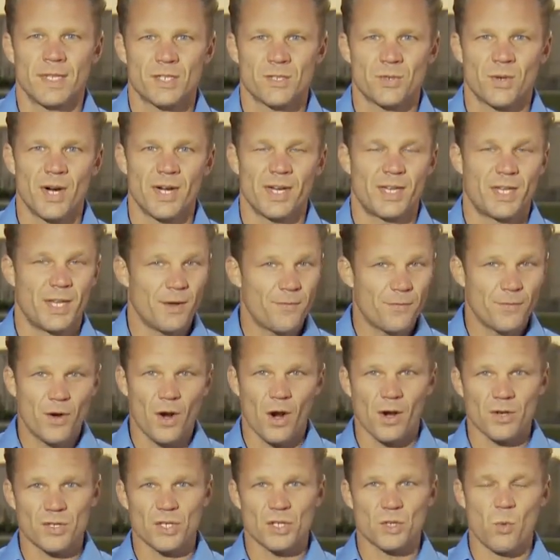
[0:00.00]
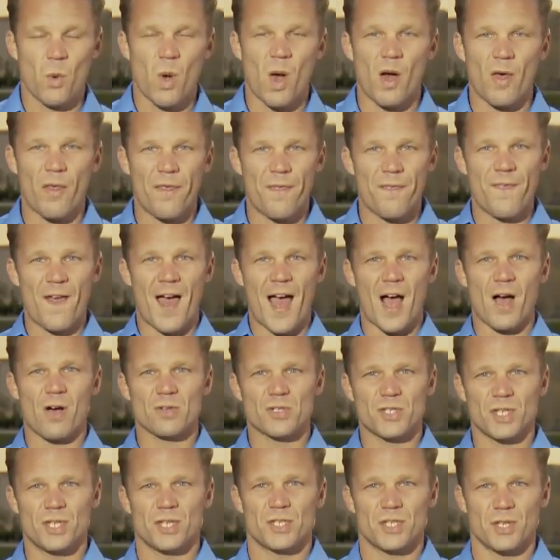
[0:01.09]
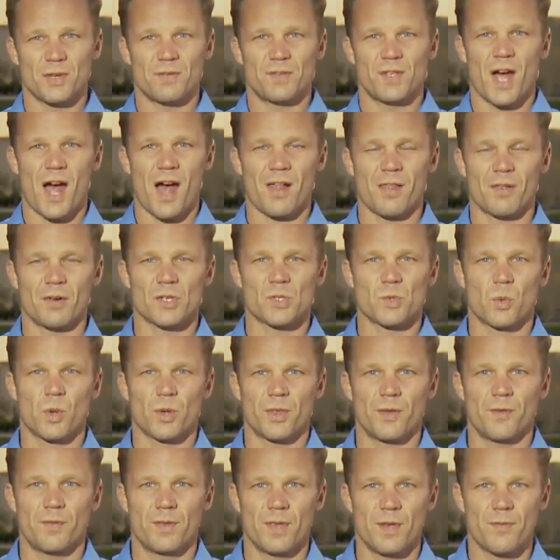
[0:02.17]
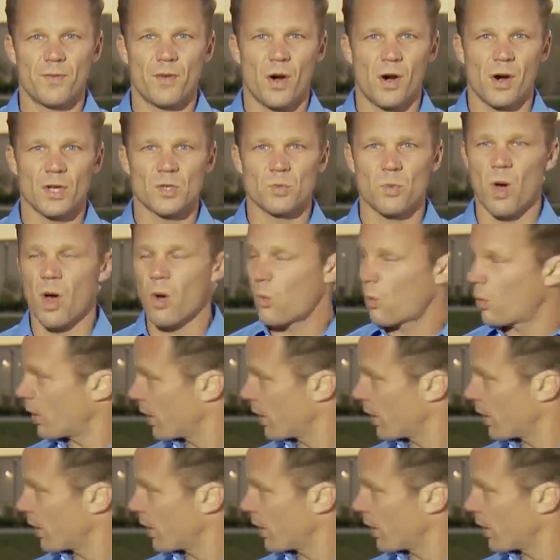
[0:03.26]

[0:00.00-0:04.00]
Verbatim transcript: That's right, gift cards as well. Thousands of dollars worth of gift cards while